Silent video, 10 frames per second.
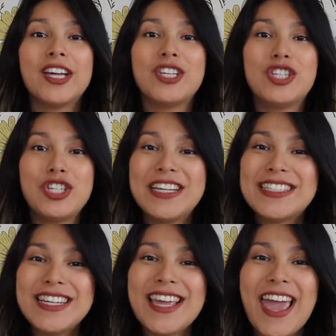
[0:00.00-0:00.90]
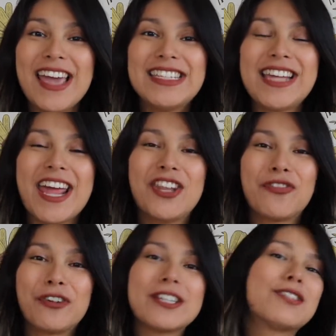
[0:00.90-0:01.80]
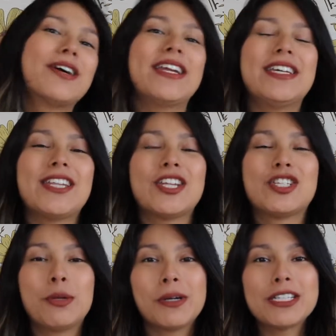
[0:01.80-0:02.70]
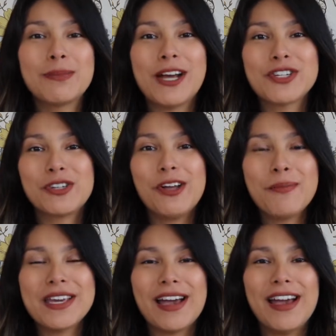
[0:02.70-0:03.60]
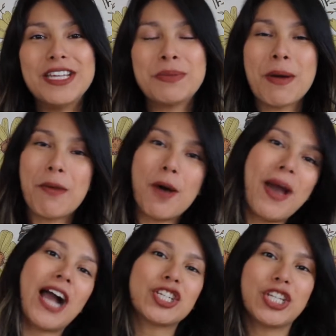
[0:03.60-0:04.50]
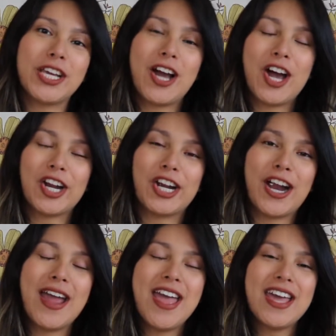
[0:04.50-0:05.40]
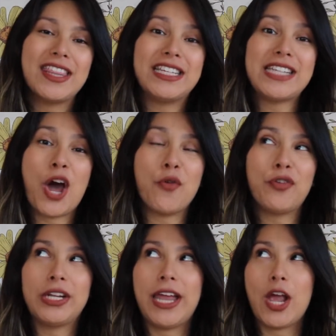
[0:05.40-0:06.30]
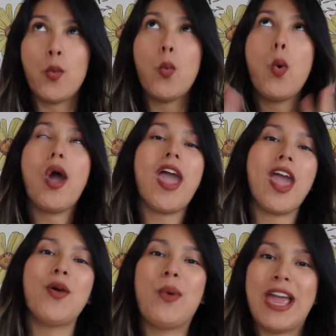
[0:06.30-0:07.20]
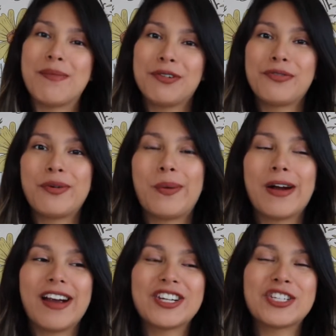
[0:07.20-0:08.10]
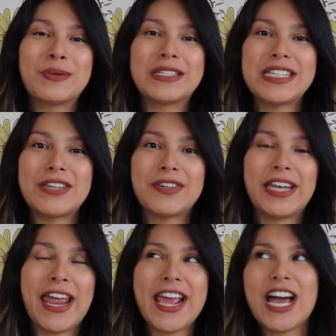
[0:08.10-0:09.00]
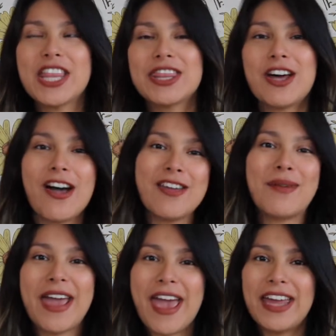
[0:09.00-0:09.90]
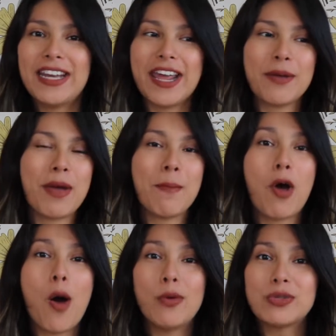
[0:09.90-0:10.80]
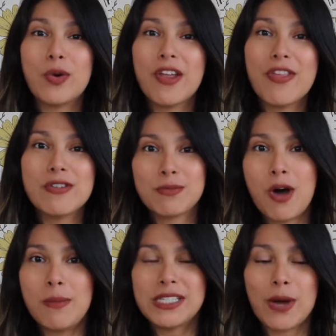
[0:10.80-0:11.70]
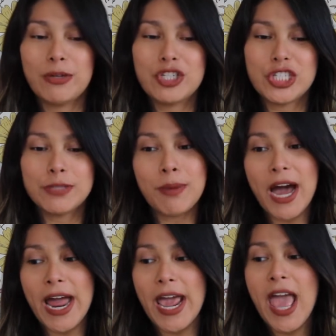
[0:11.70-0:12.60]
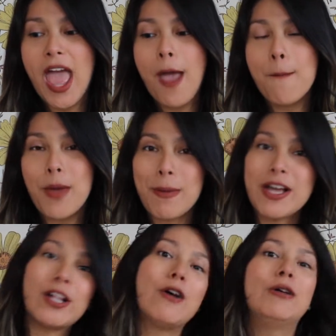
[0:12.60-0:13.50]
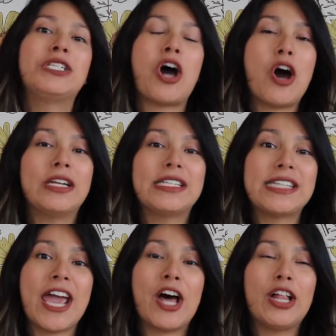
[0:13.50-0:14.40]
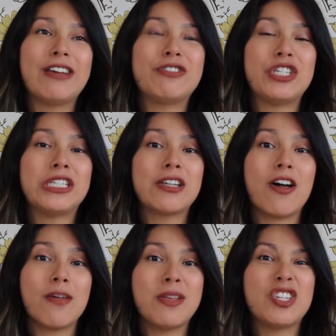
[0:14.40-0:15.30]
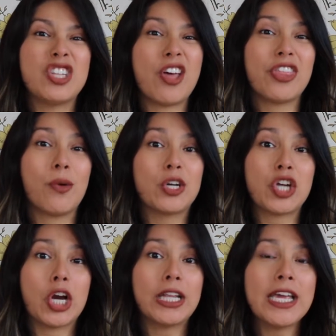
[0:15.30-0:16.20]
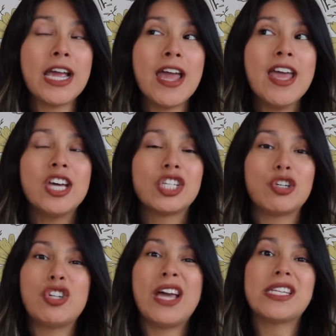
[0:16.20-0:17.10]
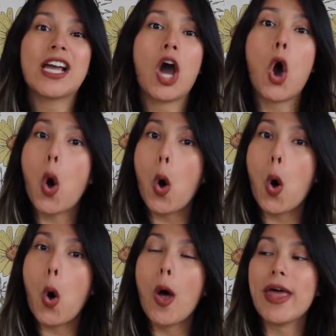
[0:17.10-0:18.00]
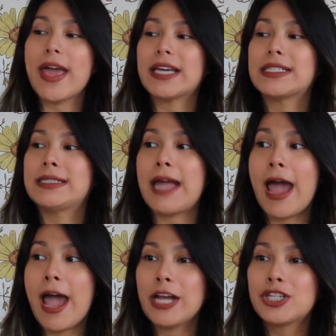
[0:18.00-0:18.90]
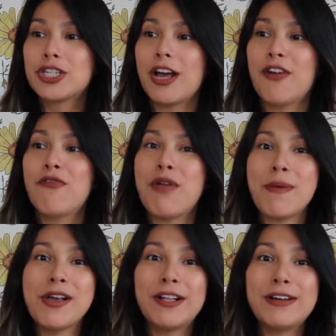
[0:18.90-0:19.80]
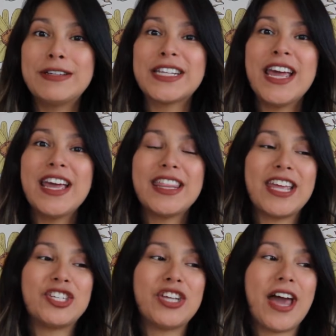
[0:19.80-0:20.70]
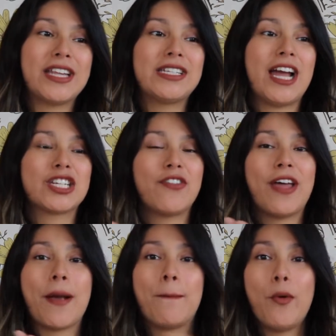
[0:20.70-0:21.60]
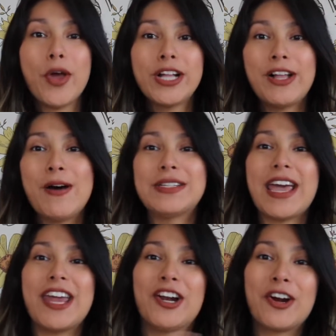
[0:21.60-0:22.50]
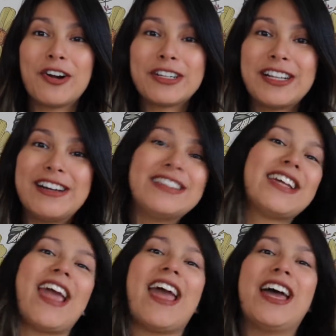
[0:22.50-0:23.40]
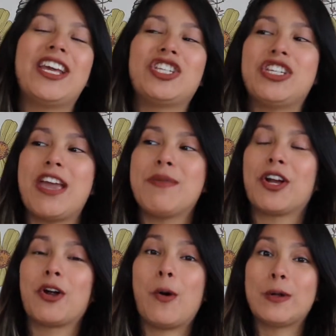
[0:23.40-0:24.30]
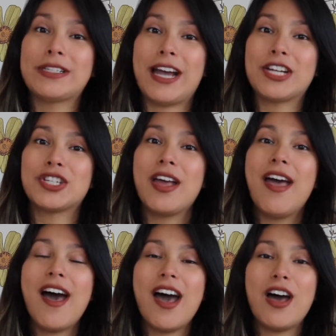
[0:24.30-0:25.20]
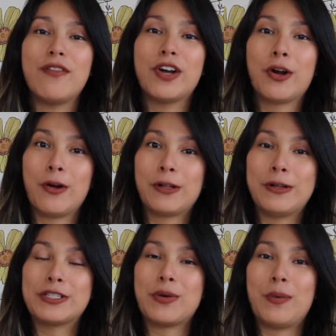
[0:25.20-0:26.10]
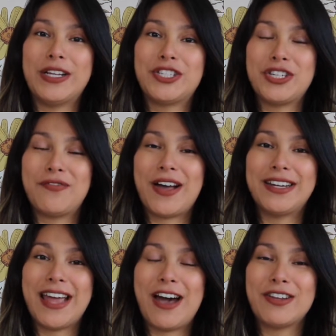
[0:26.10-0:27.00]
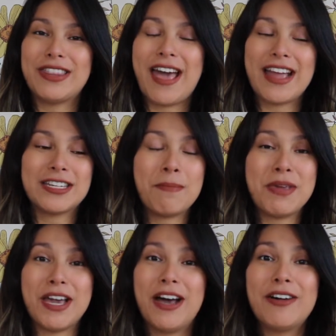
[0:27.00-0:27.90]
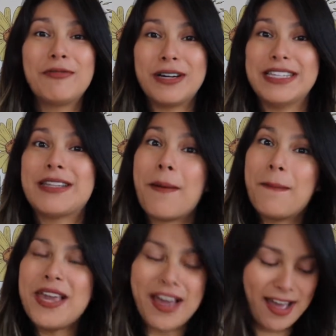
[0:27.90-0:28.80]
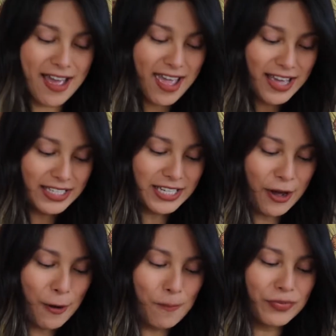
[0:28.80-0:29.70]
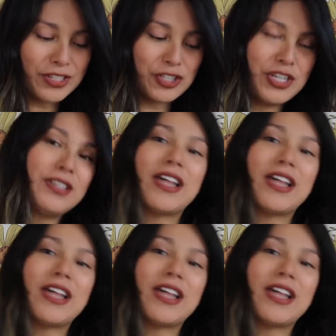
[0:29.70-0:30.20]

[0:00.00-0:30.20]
just in case, and the first one is super special because my mom actually got her this outfit like way before she was even like a thought in my head. Like my mom was one of those moms that would just buy baby clothes on sale if she saw them and she thought they were darling. So she has like a whole like stash of baby clothes, and she had a stash of like boy clothes and girl clothes, and she gave me her whole stash of girl clothes once she found out that Mia was Mia. So she's